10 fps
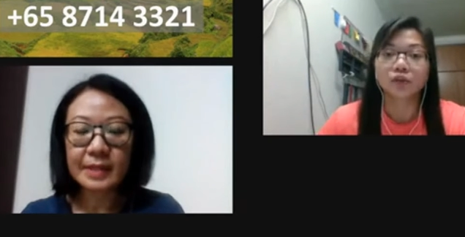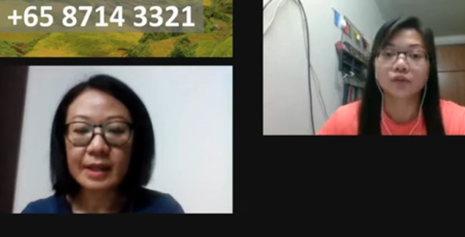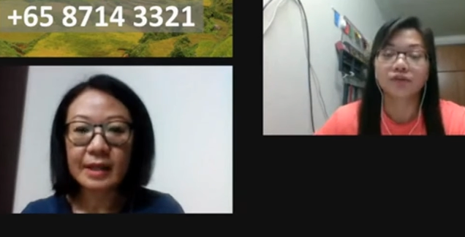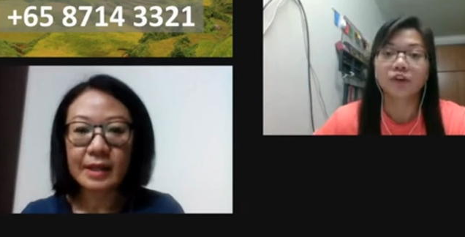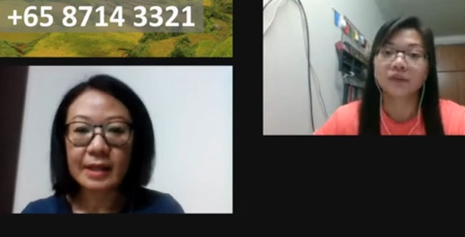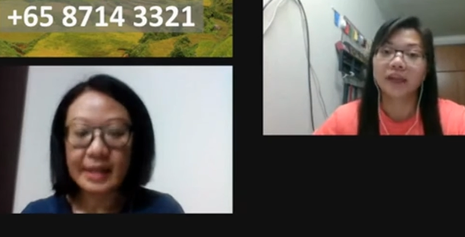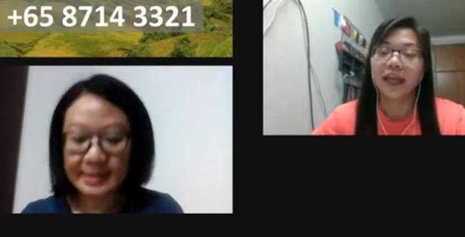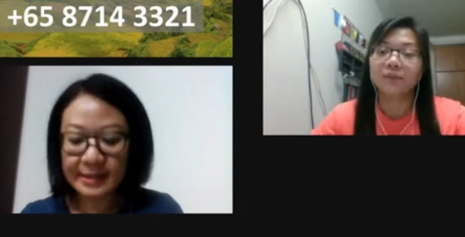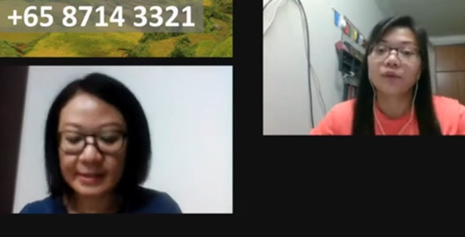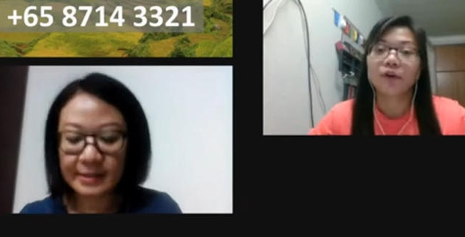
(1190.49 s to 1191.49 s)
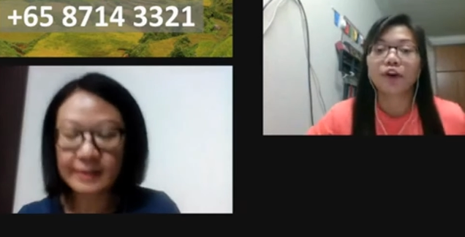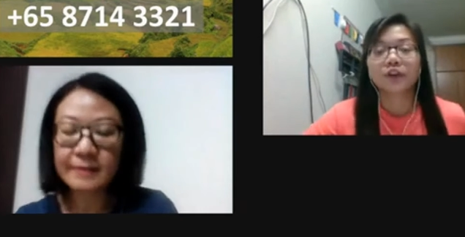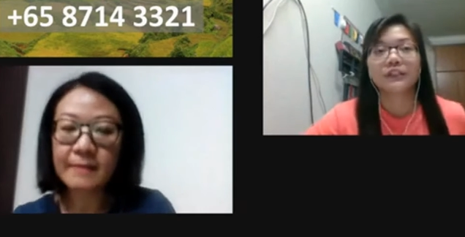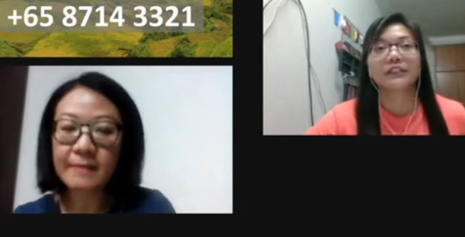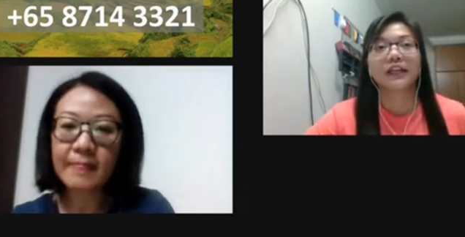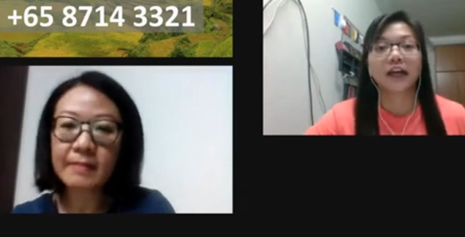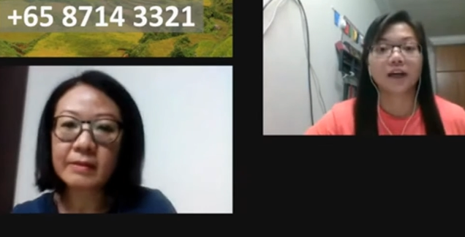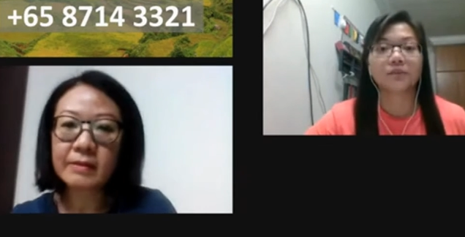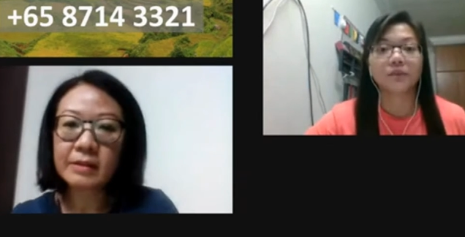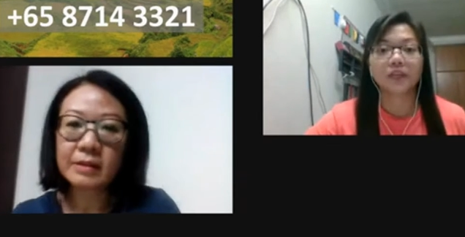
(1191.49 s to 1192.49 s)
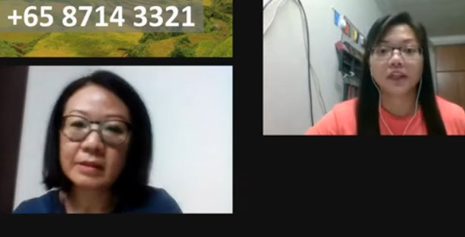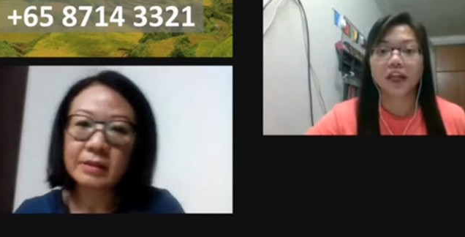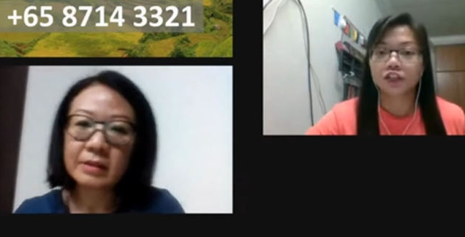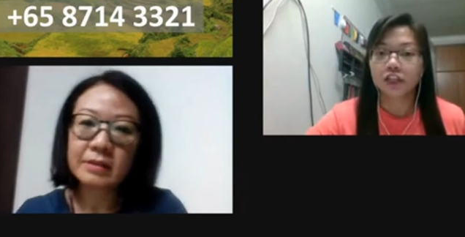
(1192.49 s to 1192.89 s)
Speaker 1: So I from see. the airport, um,